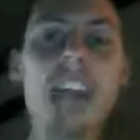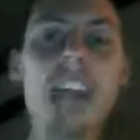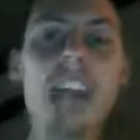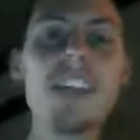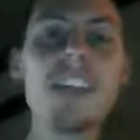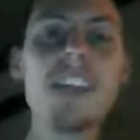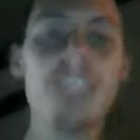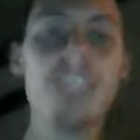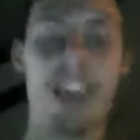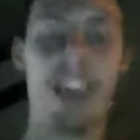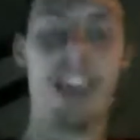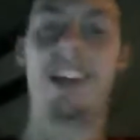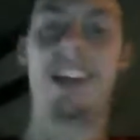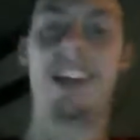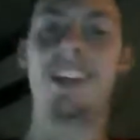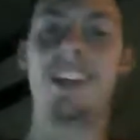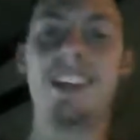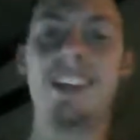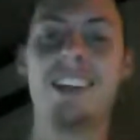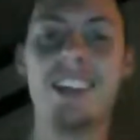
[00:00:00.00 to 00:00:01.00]
anything.
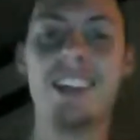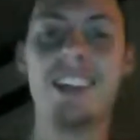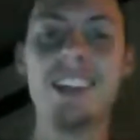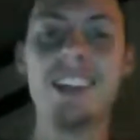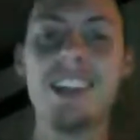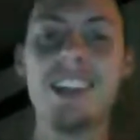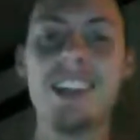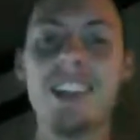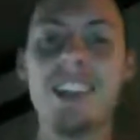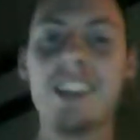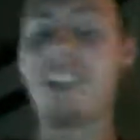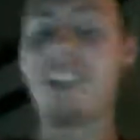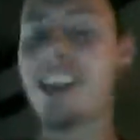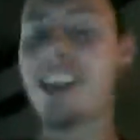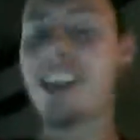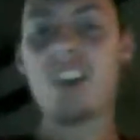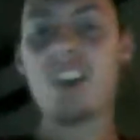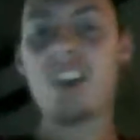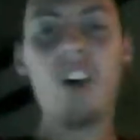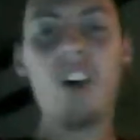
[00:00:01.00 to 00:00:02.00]

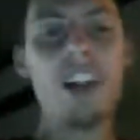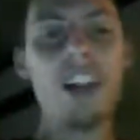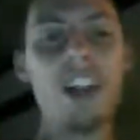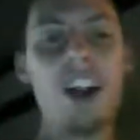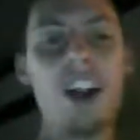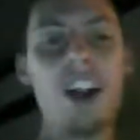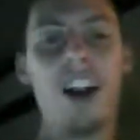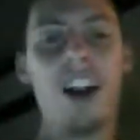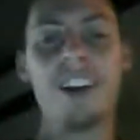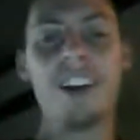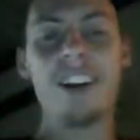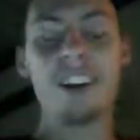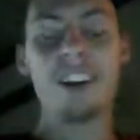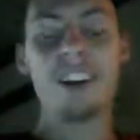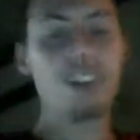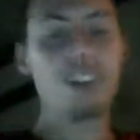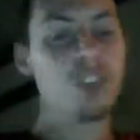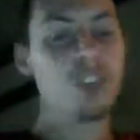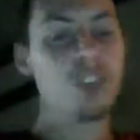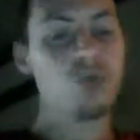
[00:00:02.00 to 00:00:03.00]
That's all they are. They're
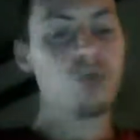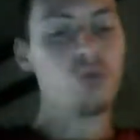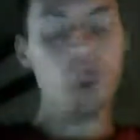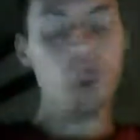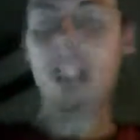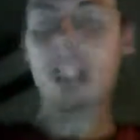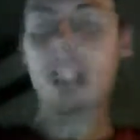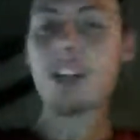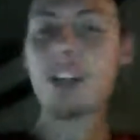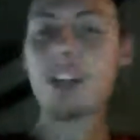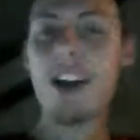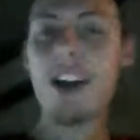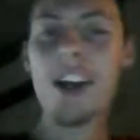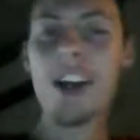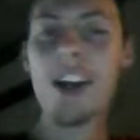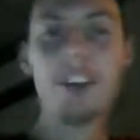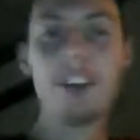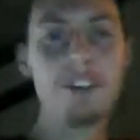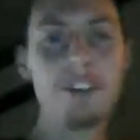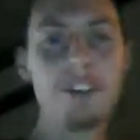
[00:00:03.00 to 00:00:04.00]
just running around
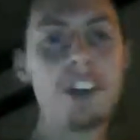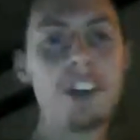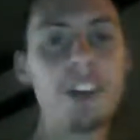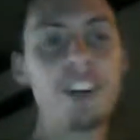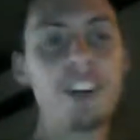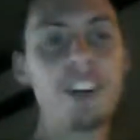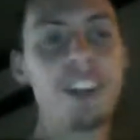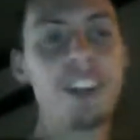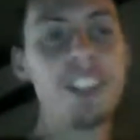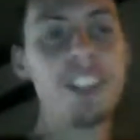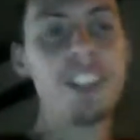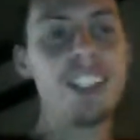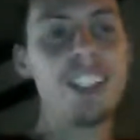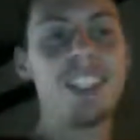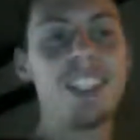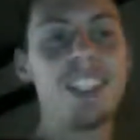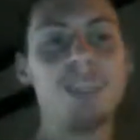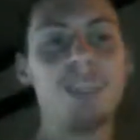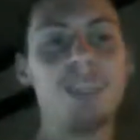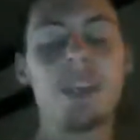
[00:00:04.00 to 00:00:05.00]
on the field
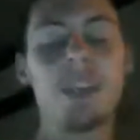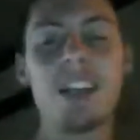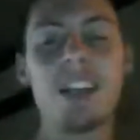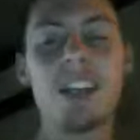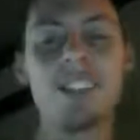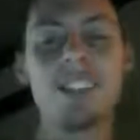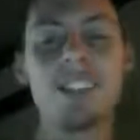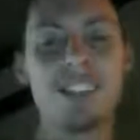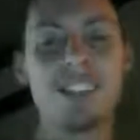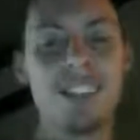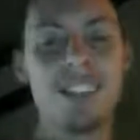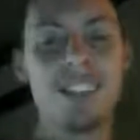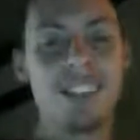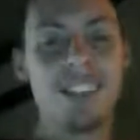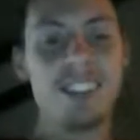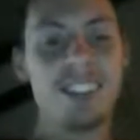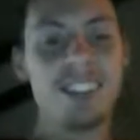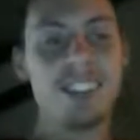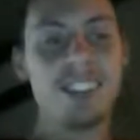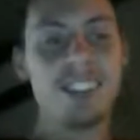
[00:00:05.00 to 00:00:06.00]
because
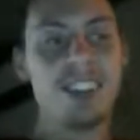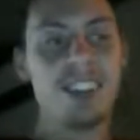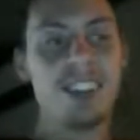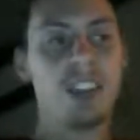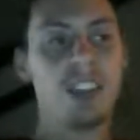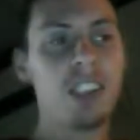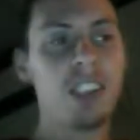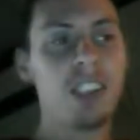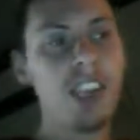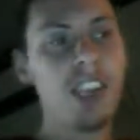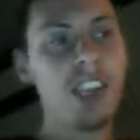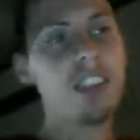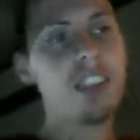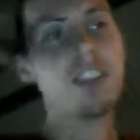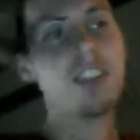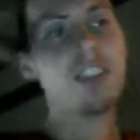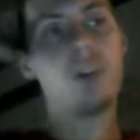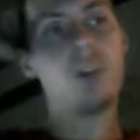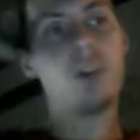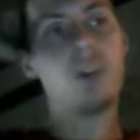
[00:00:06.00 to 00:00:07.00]
Tennessee's